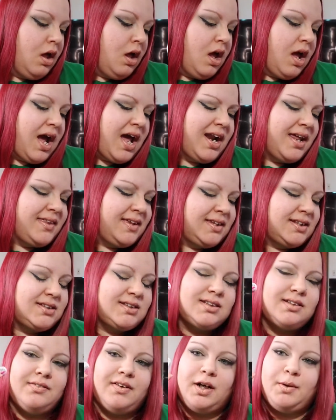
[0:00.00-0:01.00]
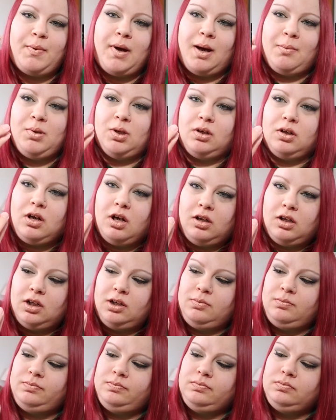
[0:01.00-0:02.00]
And I think this is a very popular color,
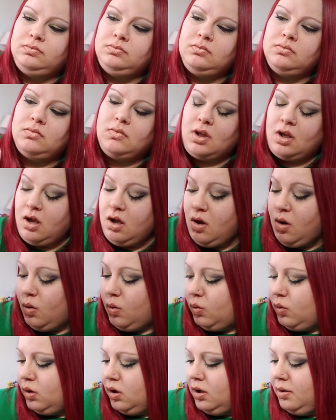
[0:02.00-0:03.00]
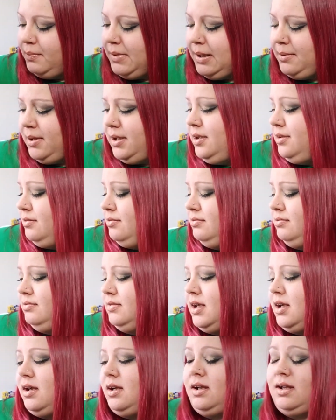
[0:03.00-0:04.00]
or maybe
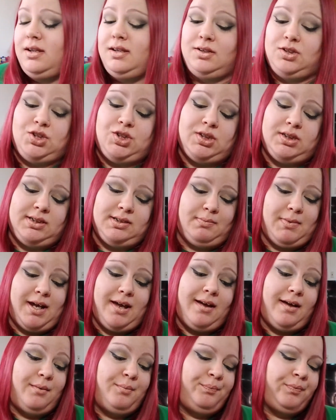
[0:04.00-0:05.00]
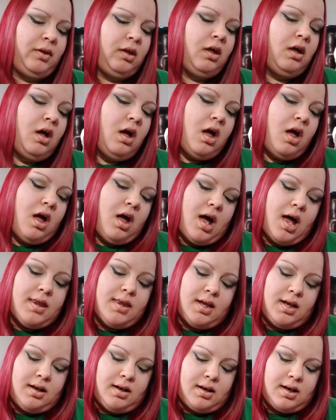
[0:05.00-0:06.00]
it's just in my head. And
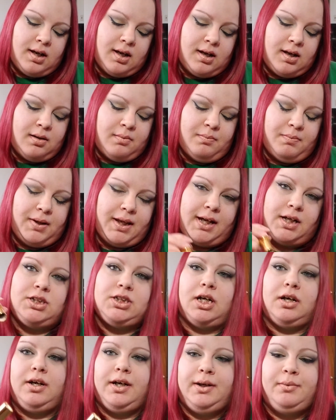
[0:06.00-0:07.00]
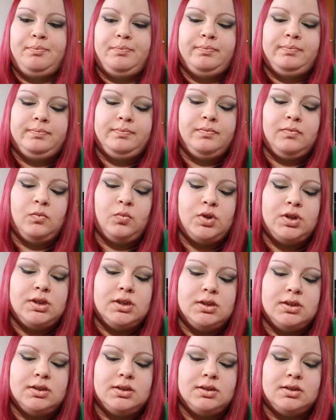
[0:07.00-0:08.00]
then I got Black Cherry, which
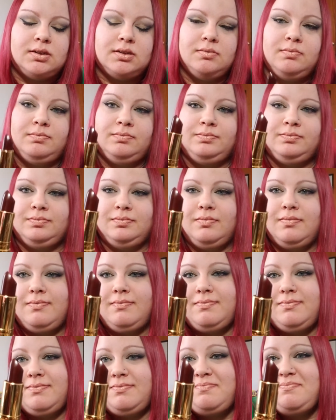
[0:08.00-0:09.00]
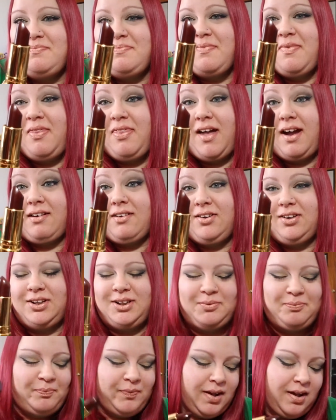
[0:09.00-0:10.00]
is that color.
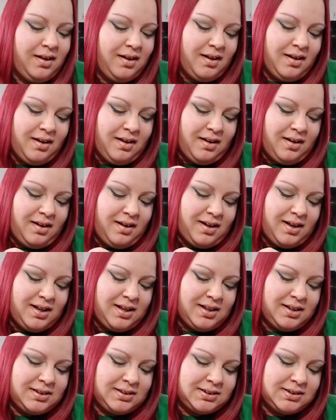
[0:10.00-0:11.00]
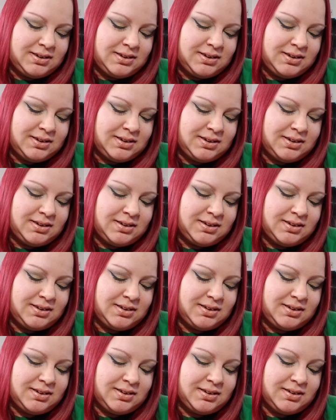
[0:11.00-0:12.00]

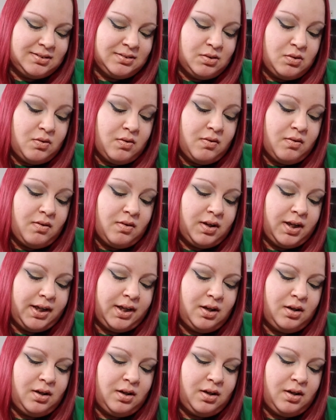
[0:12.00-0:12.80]
It's like